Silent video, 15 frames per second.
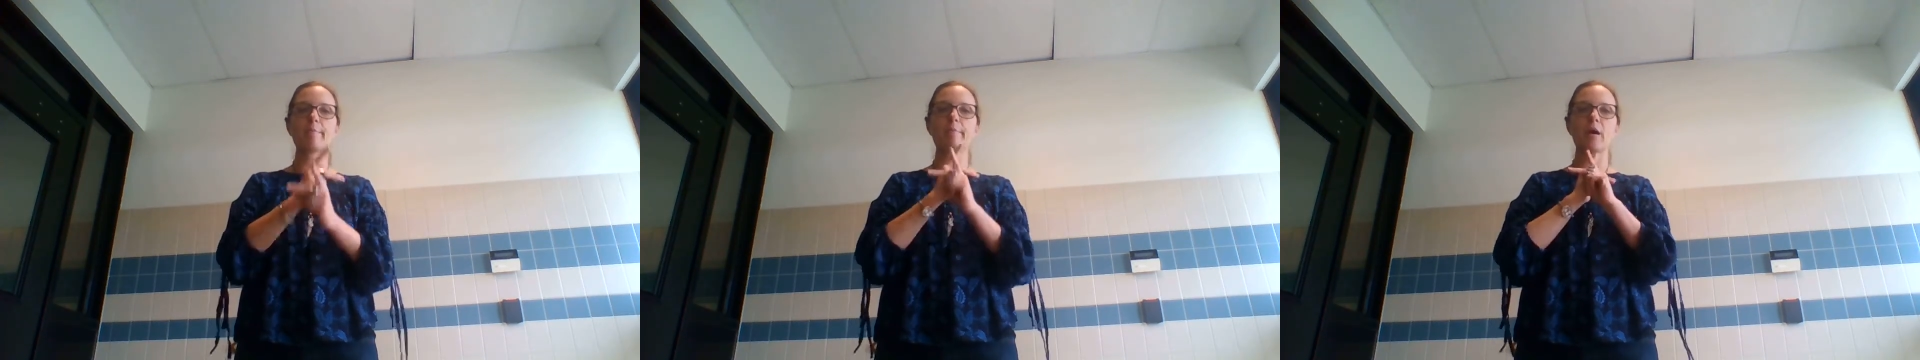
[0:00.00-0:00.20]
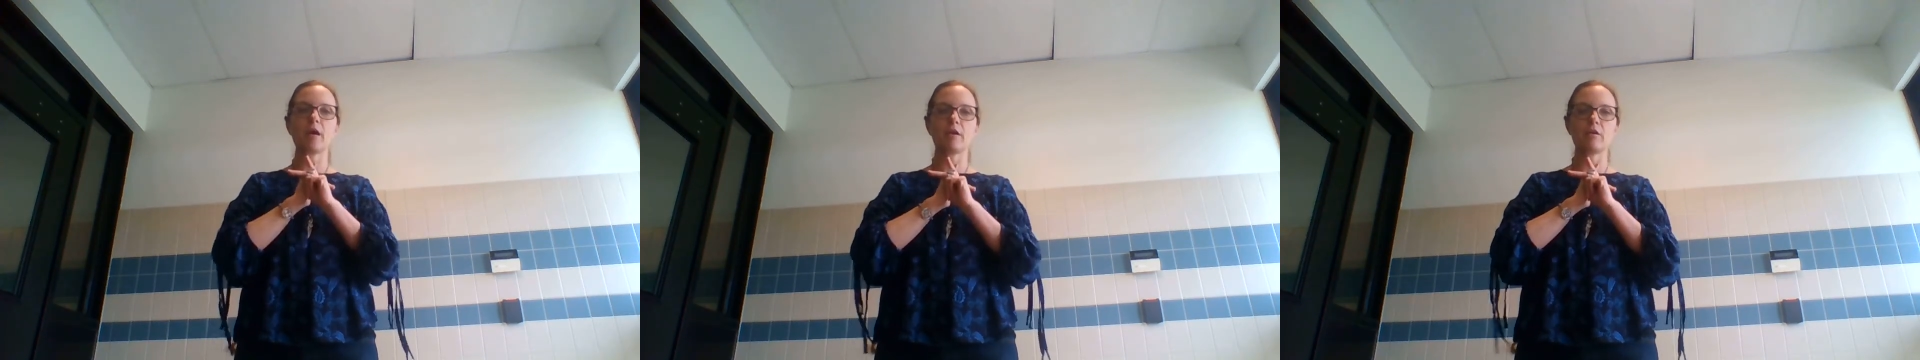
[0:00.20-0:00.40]

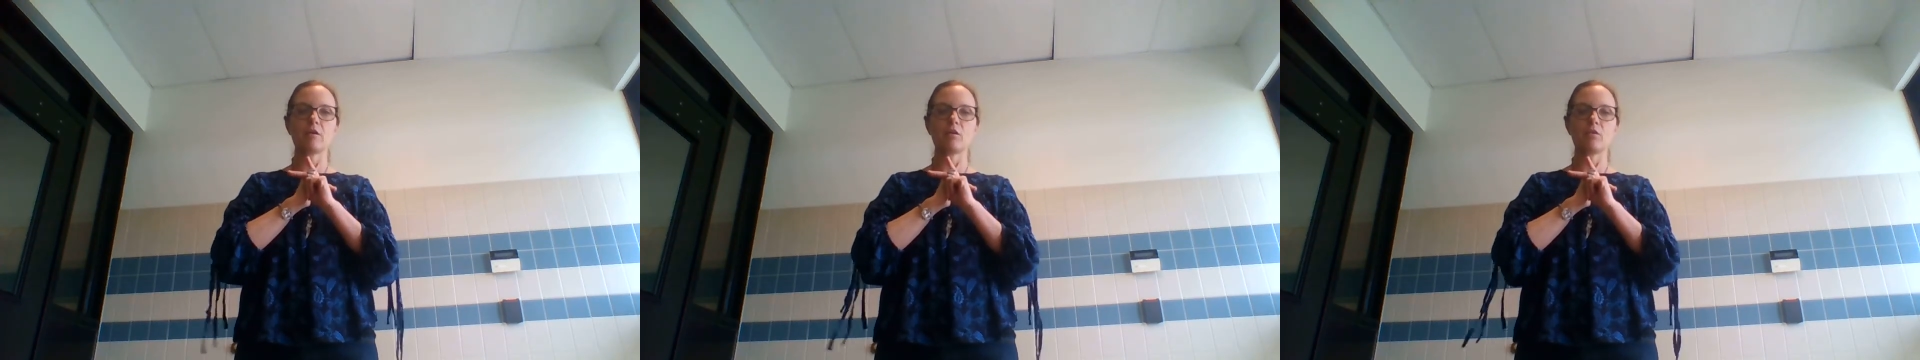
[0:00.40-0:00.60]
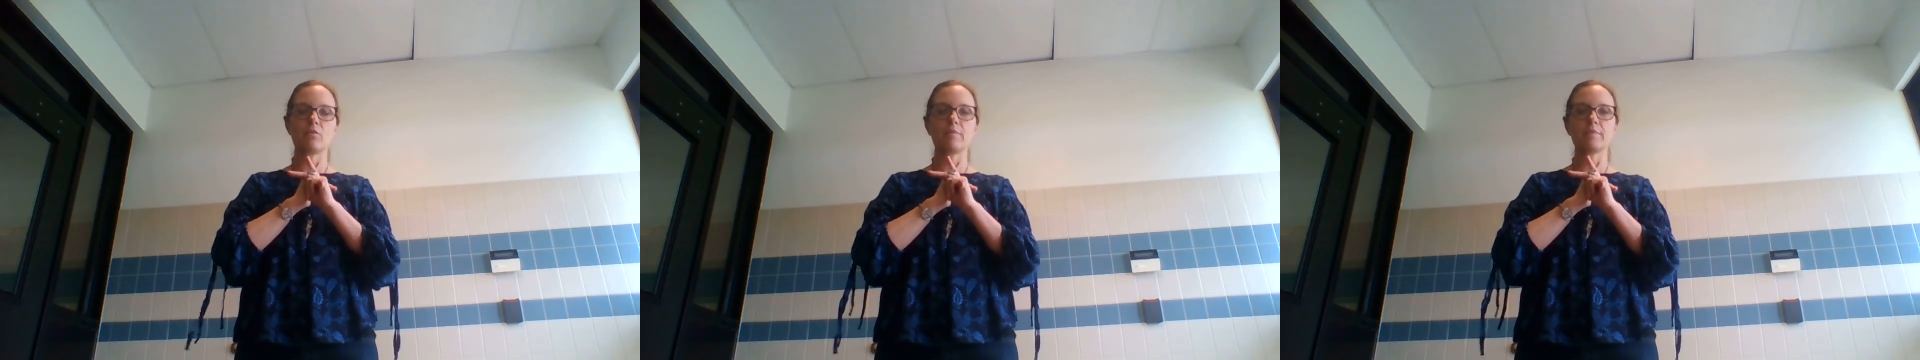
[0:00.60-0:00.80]

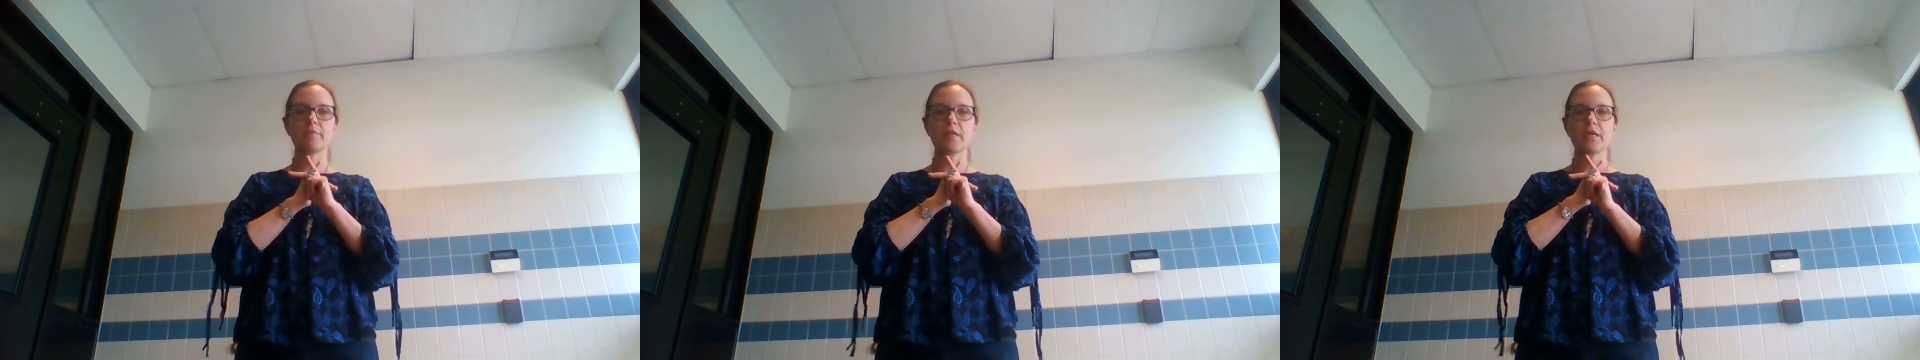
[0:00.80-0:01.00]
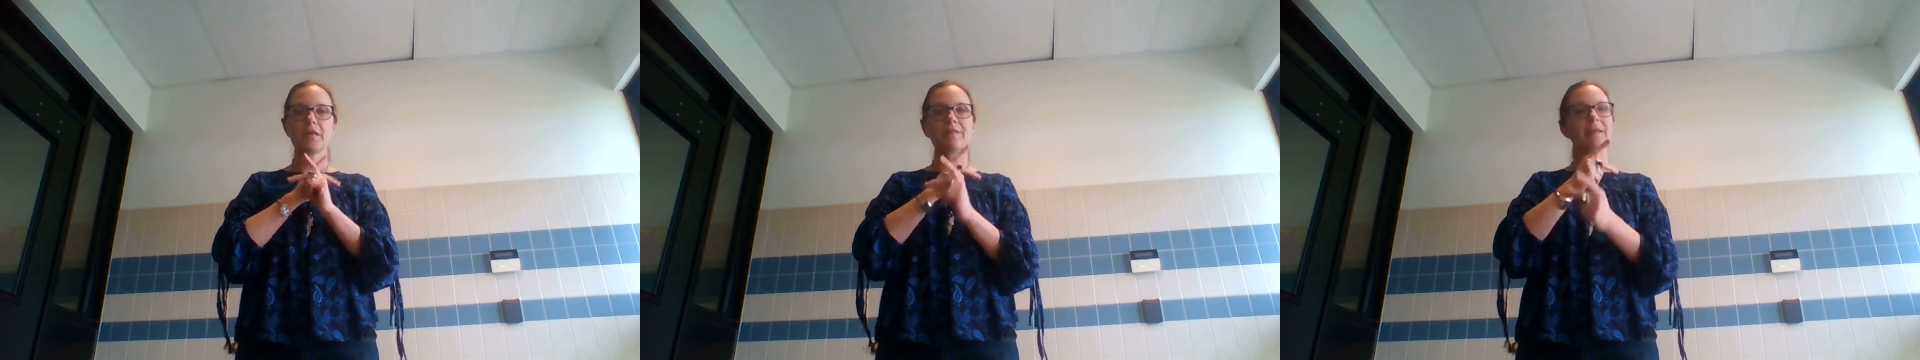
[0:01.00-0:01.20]
Borrow.
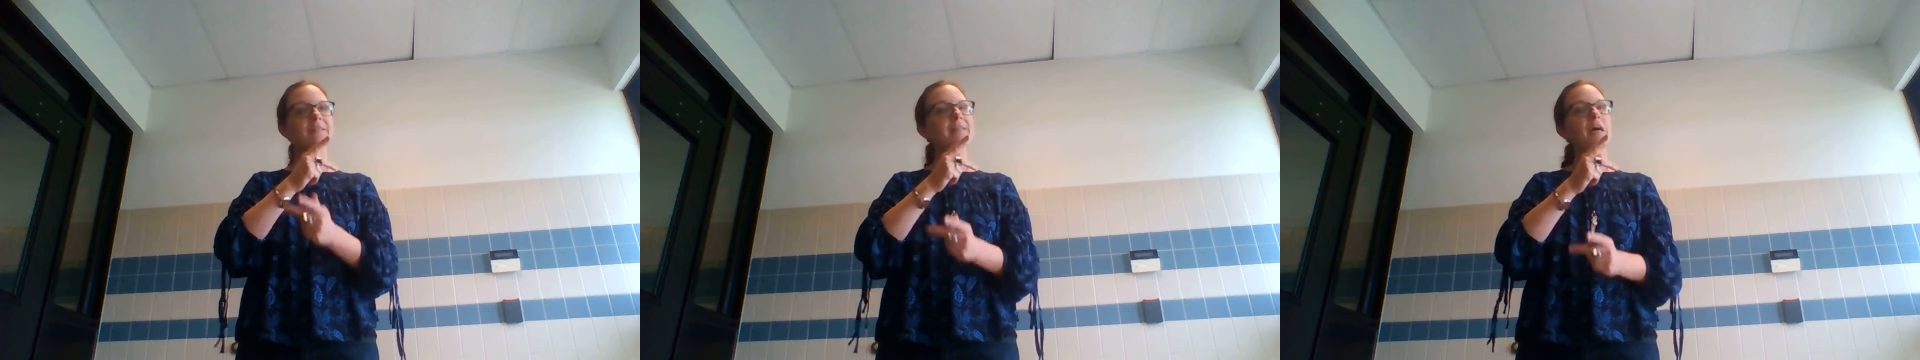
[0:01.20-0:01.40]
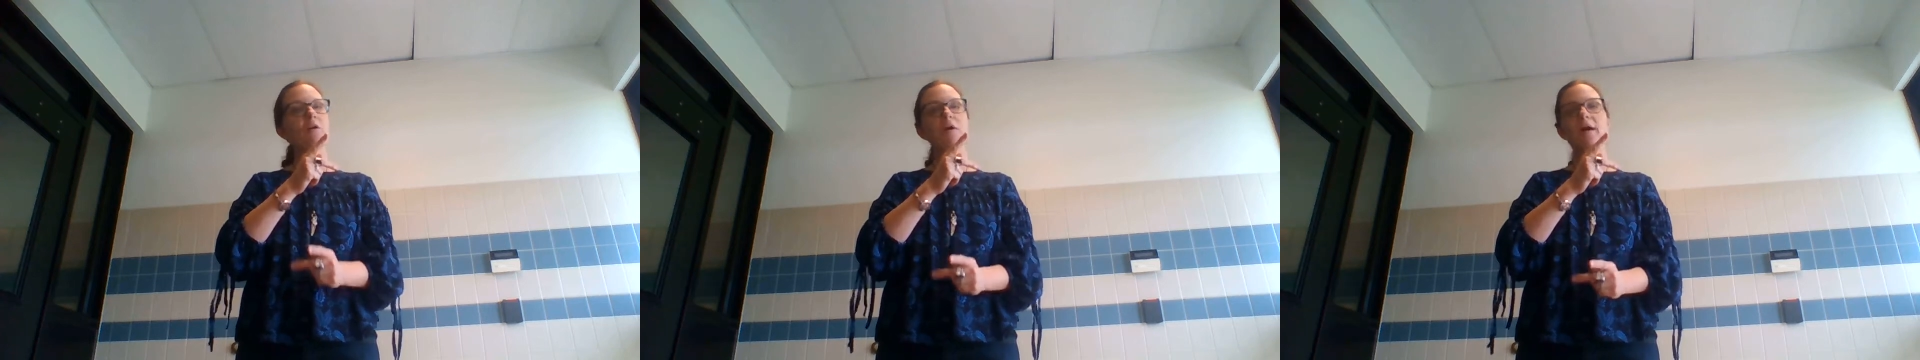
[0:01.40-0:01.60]

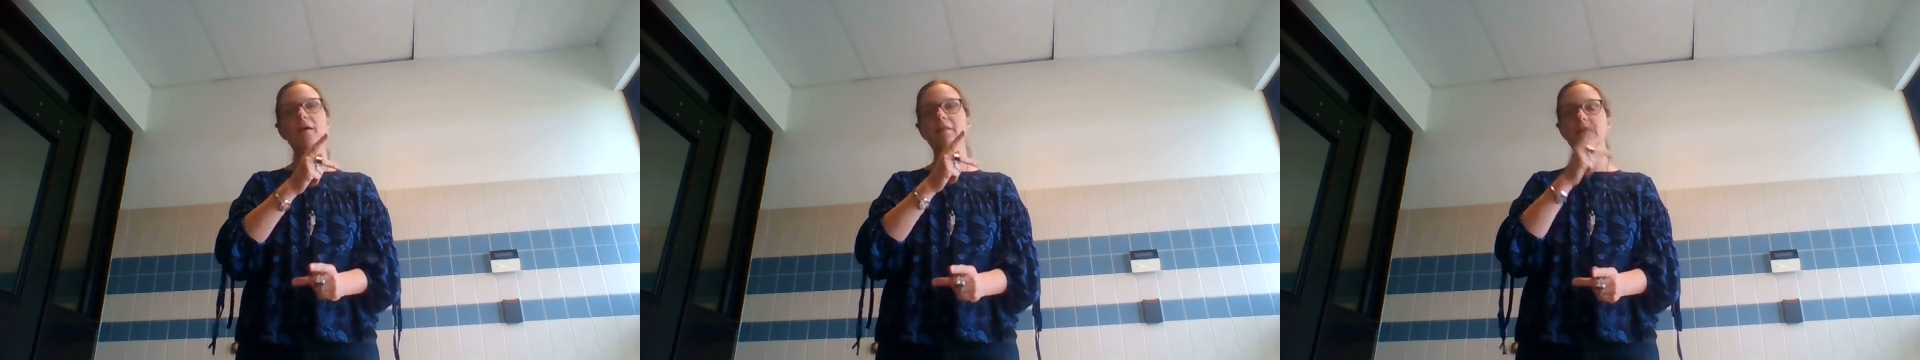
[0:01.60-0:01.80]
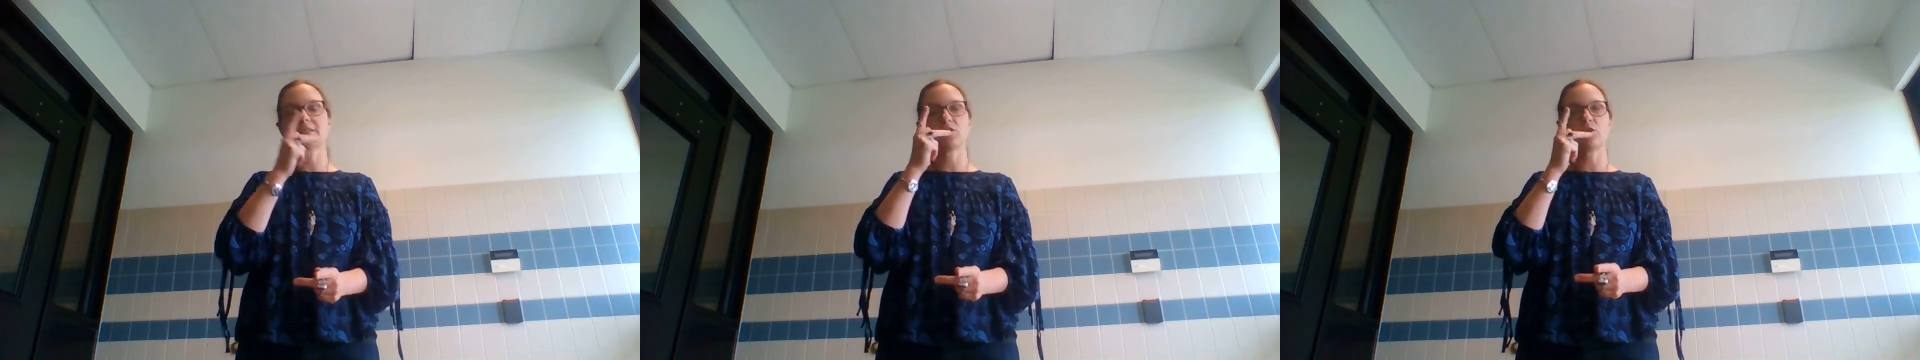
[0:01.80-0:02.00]
That's
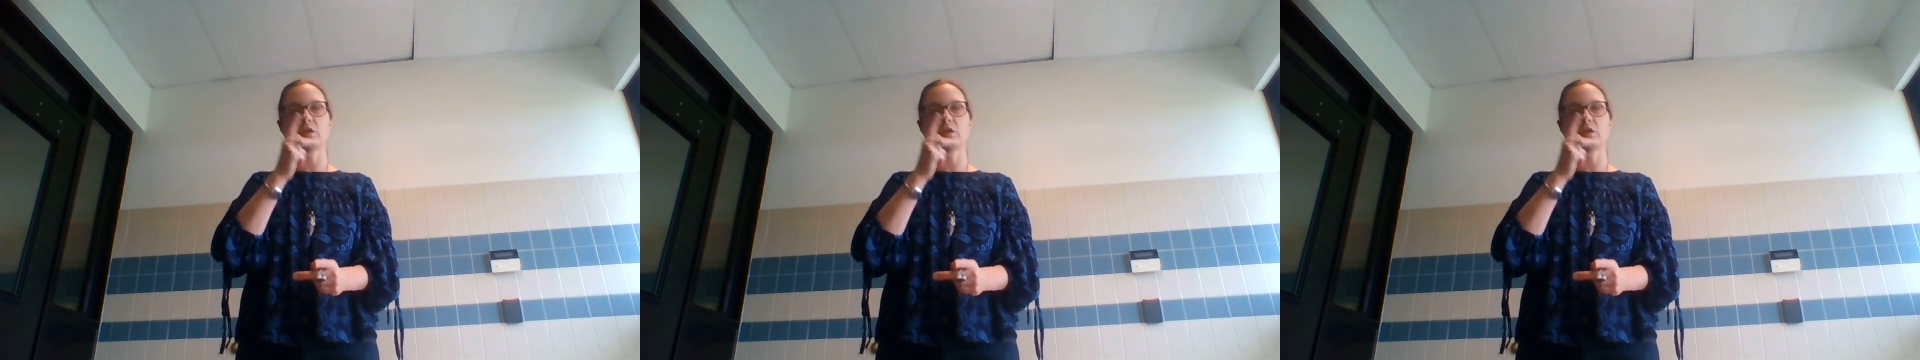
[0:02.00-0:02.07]
the